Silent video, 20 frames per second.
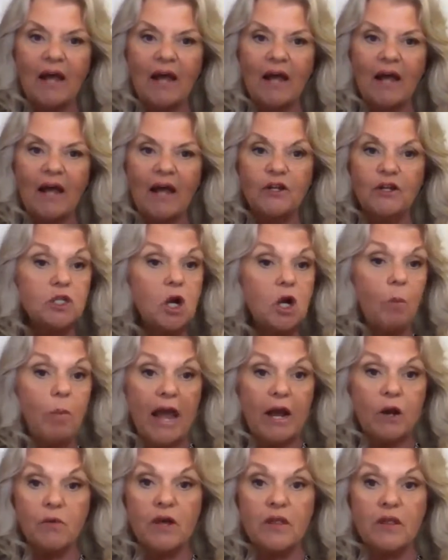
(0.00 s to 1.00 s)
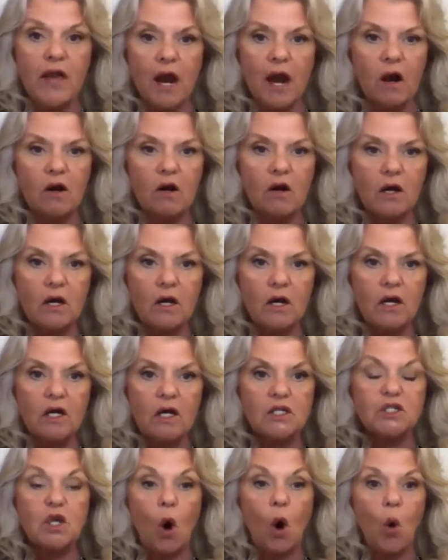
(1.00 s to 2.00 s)
and there was no bakery there
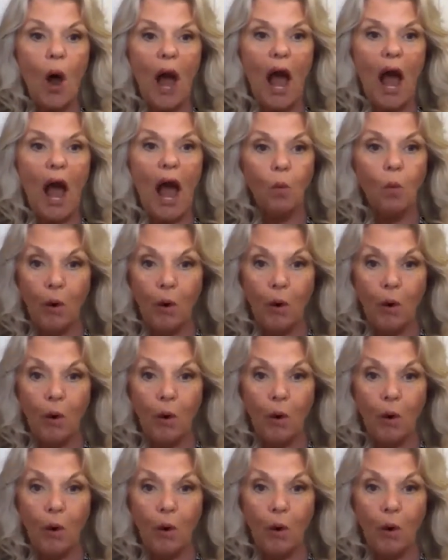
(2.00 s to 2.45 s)
so